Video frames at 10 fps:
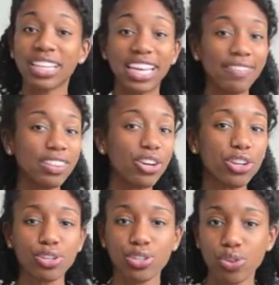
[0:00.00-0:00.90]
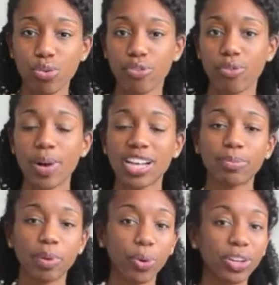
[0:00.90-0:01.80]
Even though you're sore from
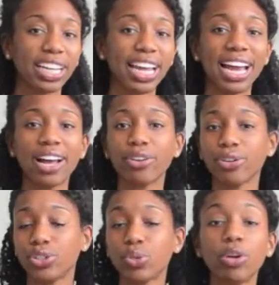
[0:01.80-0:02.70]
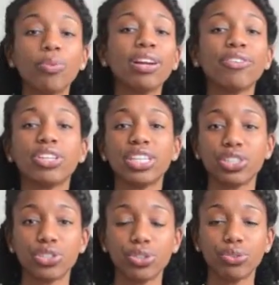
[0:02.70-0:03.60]
possibly working out or doing whatever you need
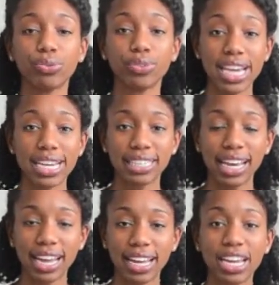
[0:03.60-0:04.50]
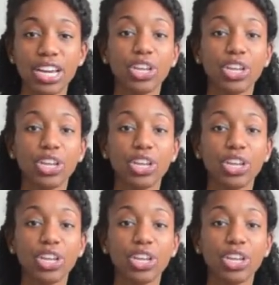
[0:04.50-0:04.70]
to do day to day,